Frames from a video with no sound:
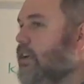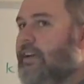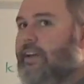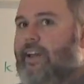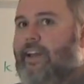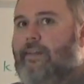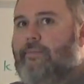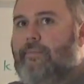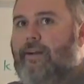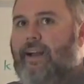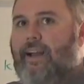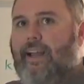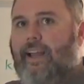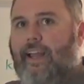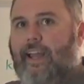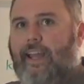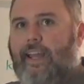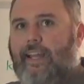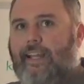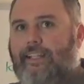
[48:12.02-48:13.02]
and my
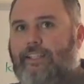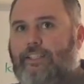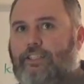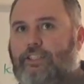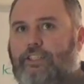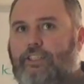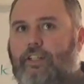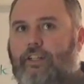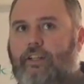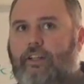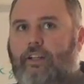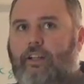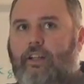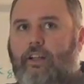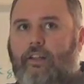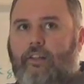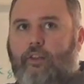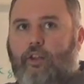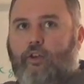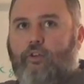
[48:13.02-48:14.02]
H,
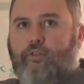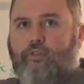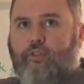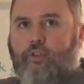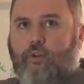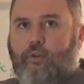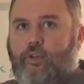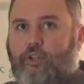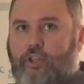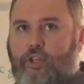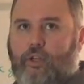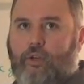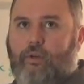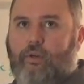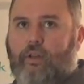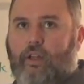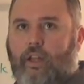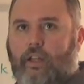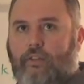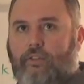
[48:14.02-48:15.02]
those two
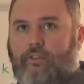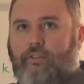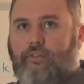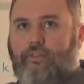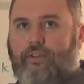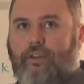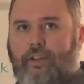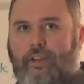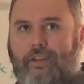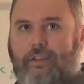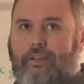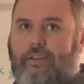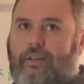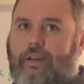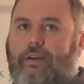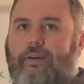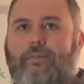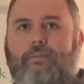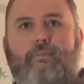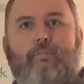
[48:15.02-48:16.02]
units,
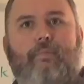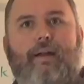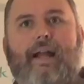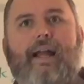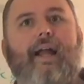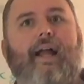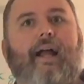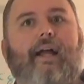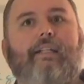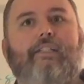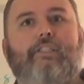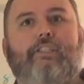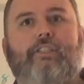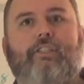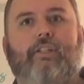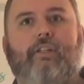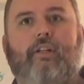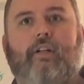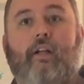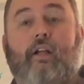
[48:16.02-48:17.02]
don't
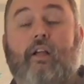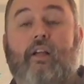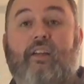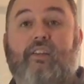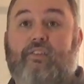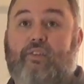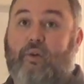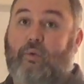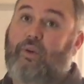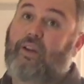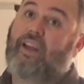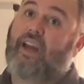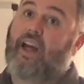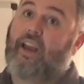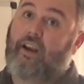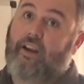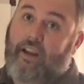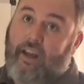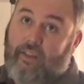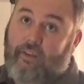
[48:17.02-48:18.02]
match. So we
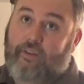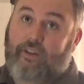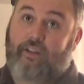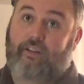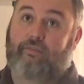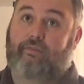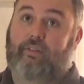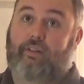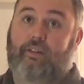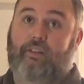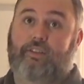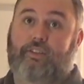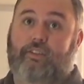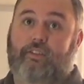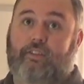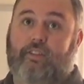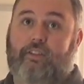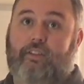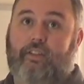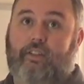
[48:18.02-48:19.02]
got another conversion
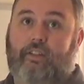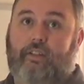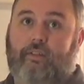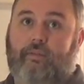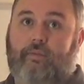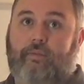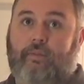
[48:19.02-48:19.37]
to do.